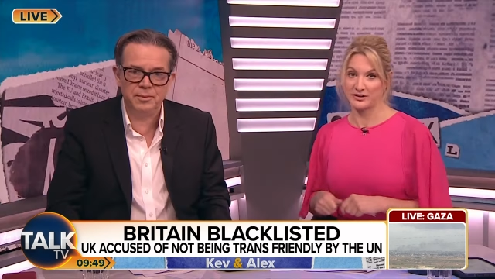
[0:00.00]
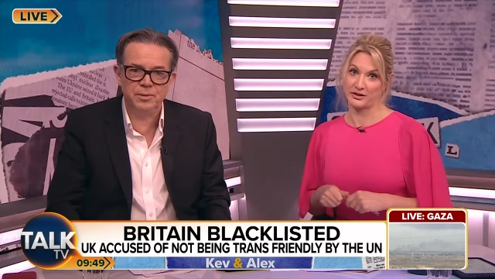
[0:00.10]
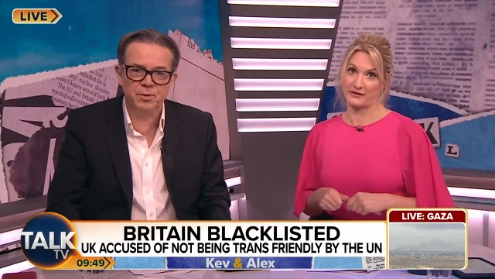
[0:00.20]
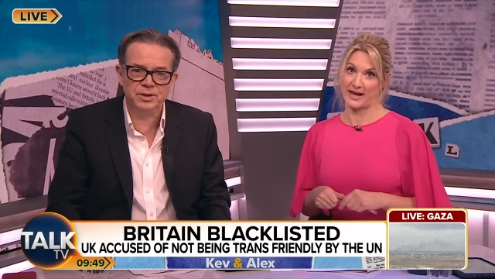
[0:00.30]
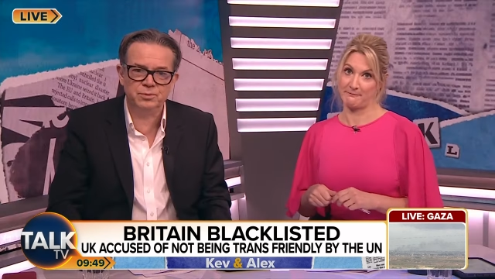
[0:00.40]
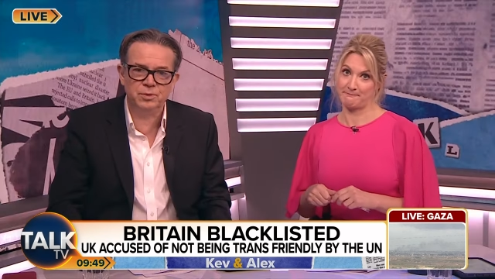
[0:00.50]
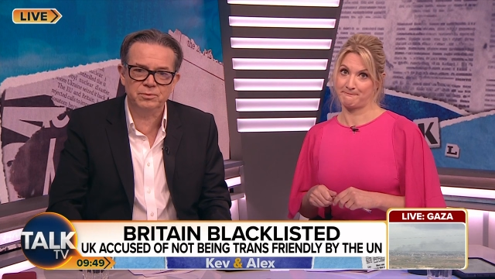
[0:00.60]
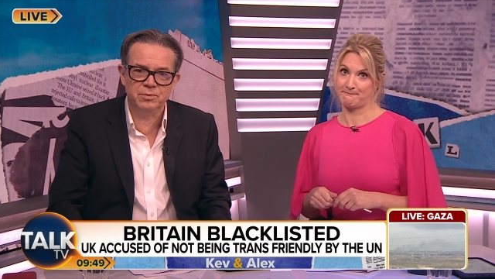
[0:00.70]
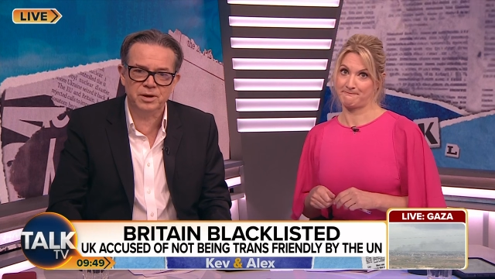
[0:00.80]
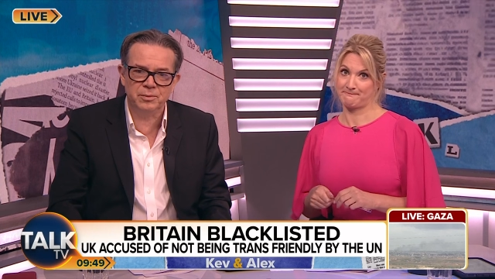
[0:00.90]
Speaker 1: advantage. I mean, we,
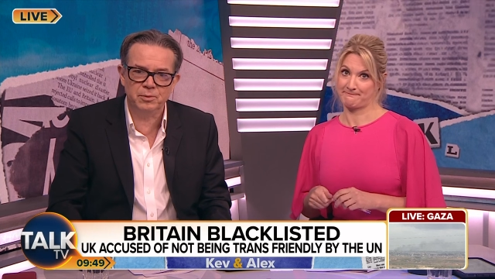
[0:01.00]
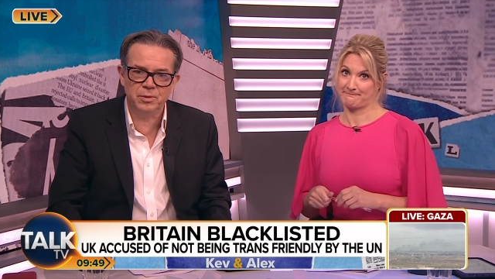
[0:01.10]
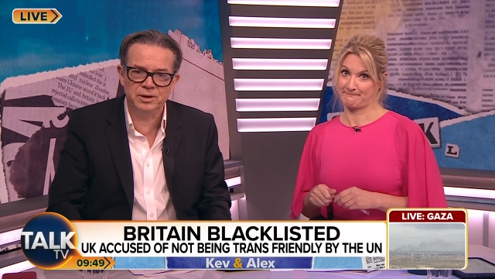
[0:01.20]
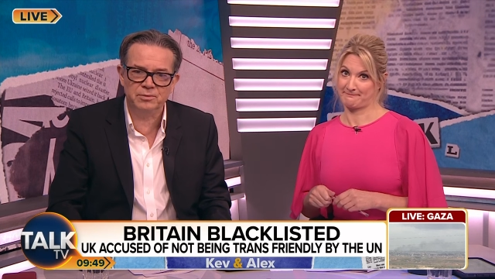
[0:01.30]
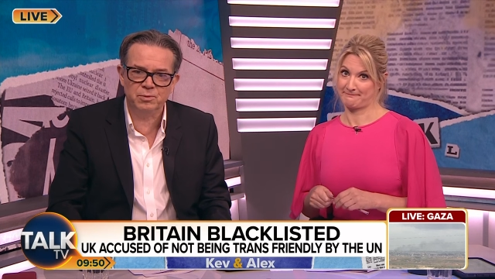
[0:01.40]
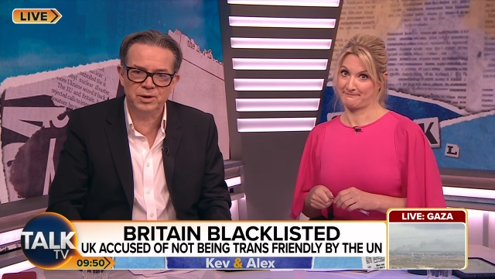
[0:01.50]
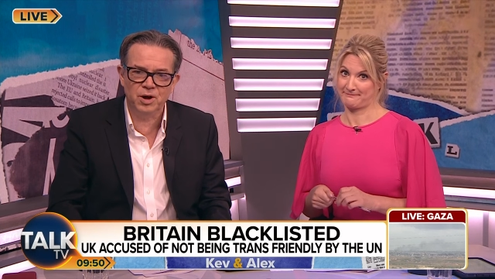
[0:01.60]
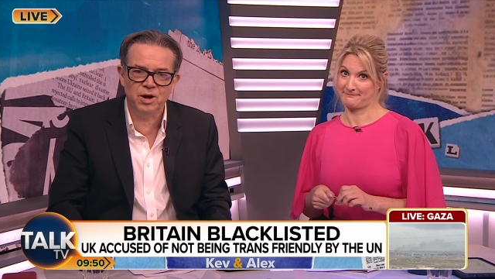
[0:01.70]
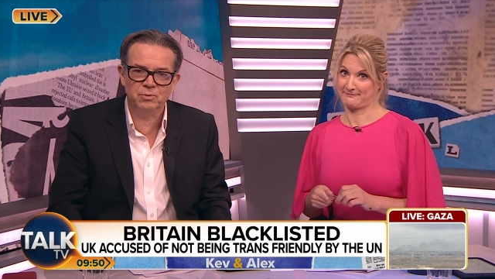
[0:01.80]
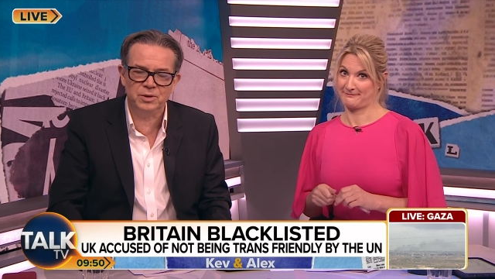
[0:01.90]
we, I mean we, we're
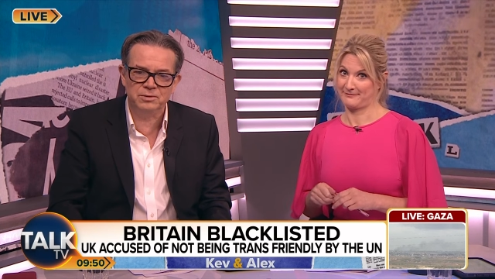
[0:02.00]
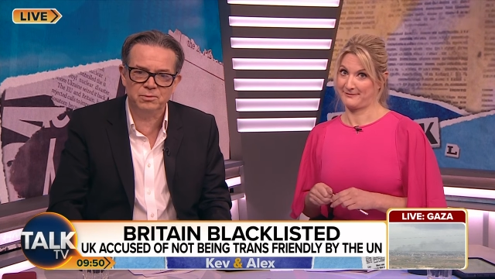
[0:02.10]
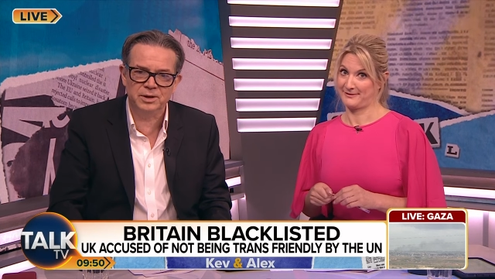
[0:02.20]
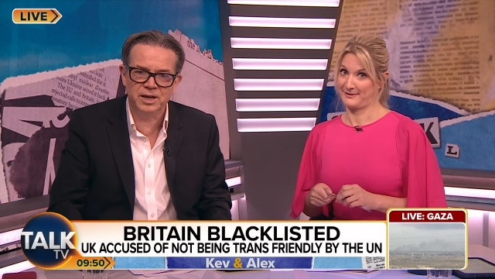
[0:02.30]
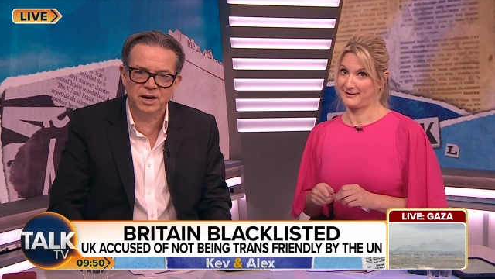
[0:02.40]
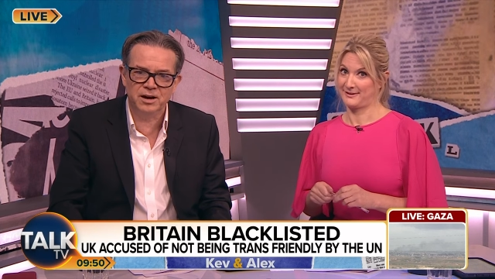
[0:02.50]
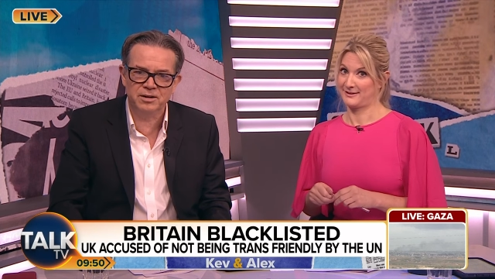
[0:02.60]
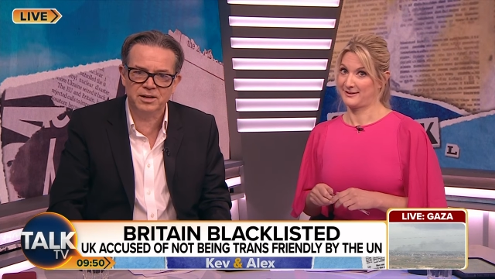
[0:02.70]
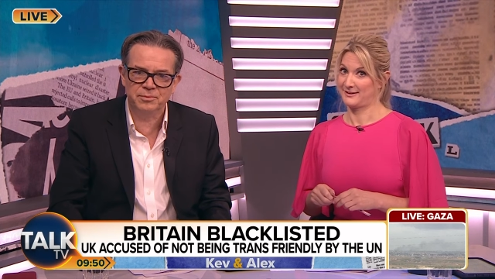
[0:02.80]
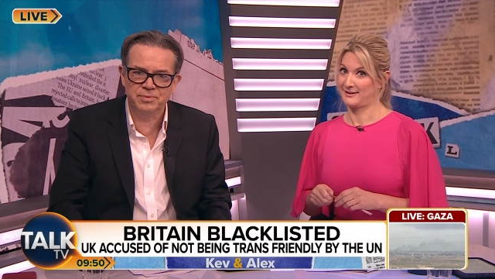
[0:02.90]
not we, we are
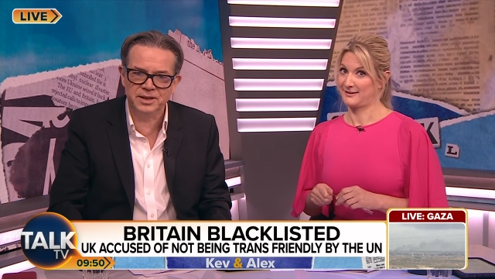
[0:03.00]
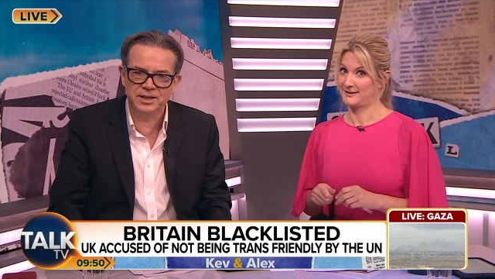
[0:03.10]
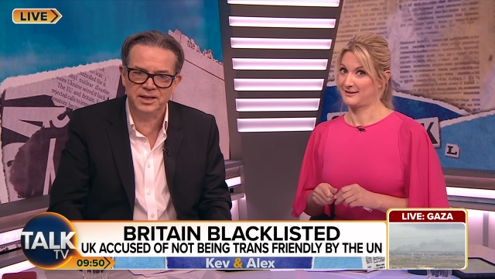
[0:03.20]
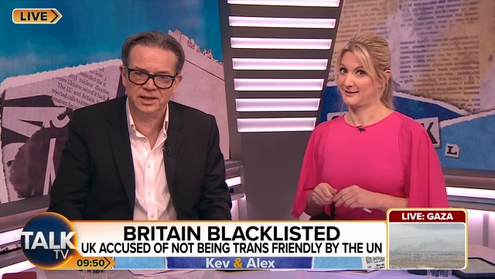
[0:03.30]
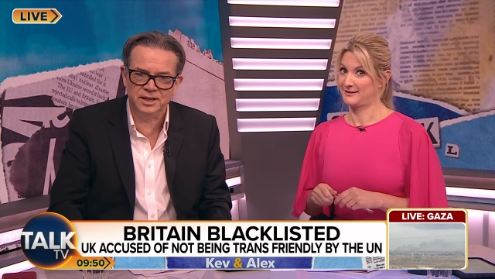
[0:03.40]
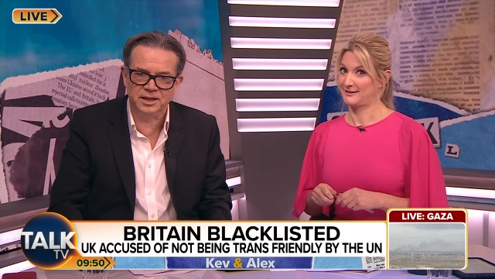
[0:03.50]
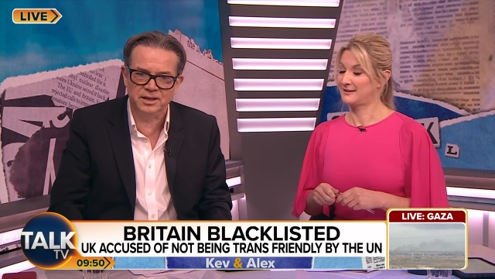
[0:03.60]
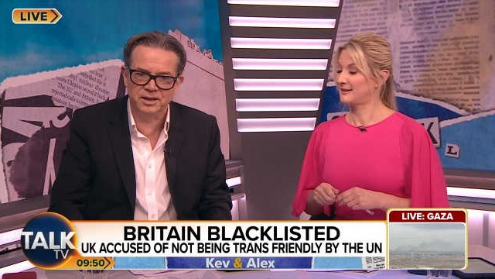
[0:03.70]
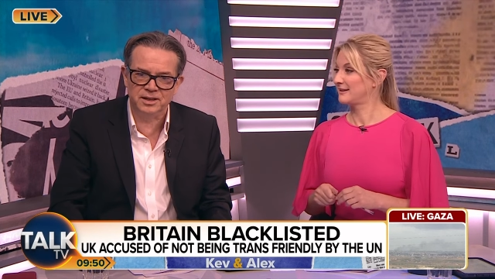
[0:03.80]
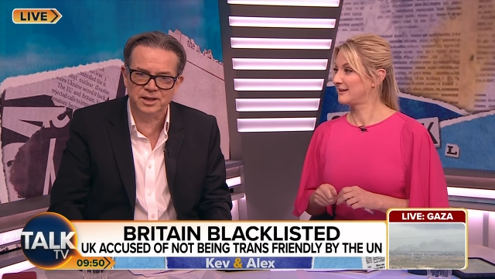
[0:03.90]
completely
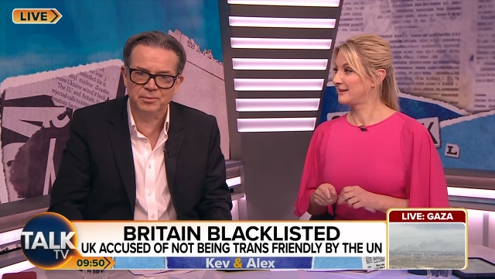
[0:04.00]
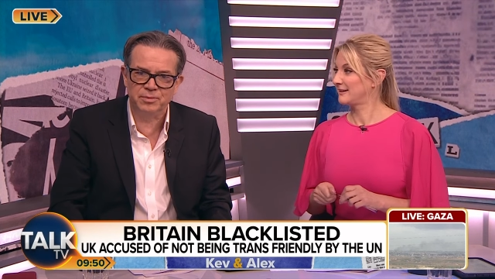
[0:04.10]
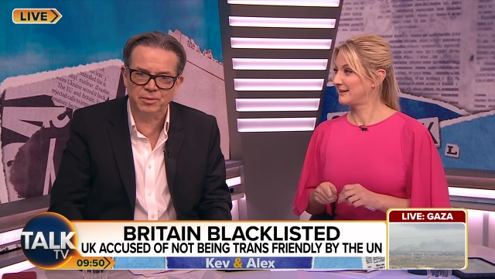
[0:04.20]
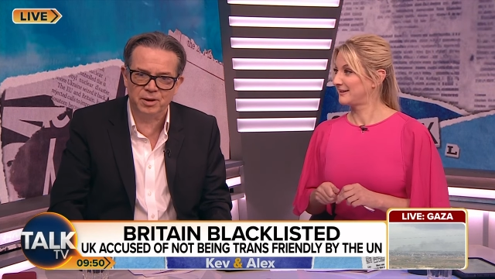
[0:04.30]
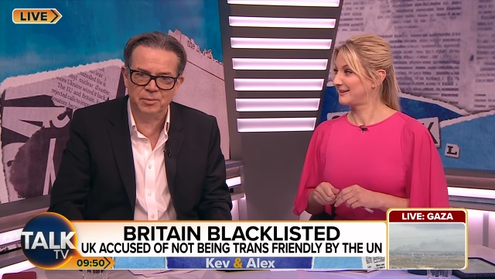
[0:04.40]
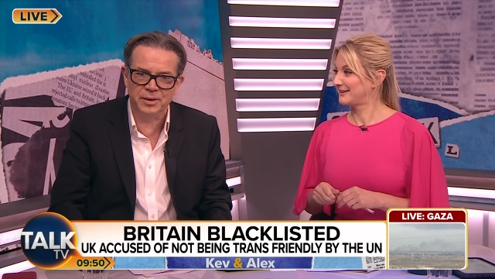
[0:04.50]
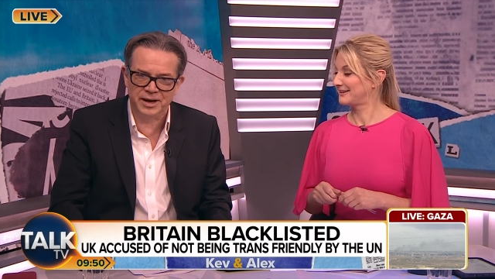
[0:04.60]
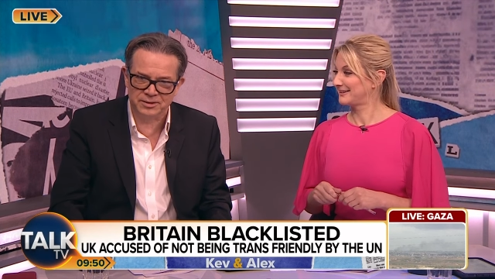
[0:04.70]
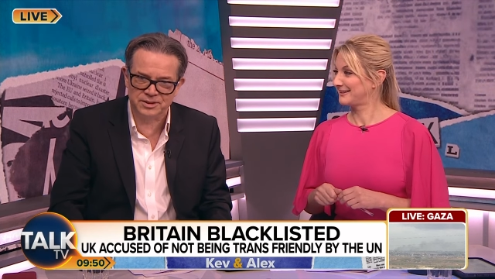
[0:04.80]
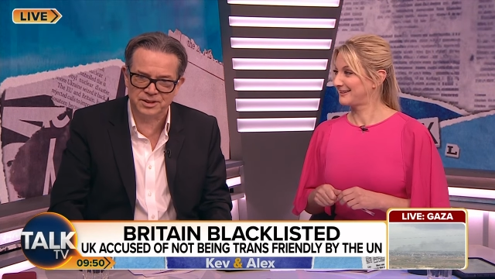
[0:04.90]
uh, liberal
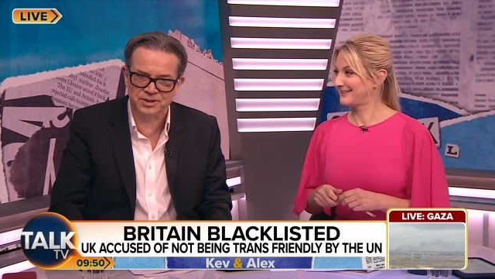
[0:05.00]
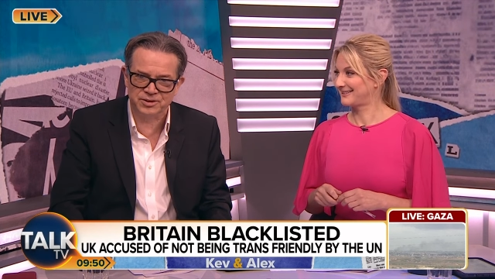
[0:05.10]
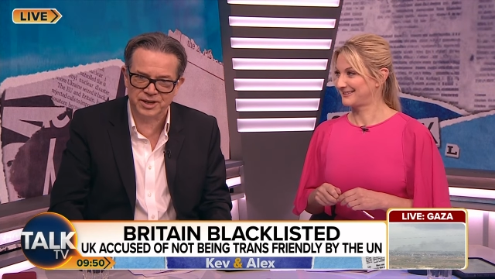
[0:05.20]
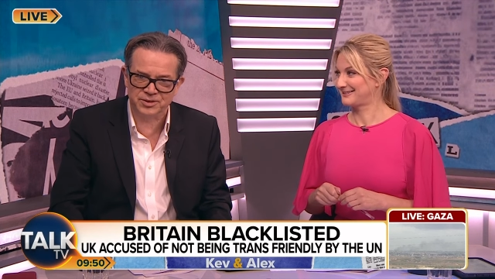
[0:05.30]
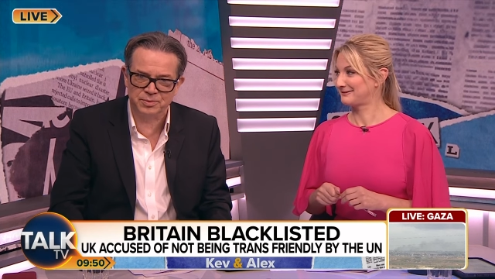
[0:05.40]
about uh, trans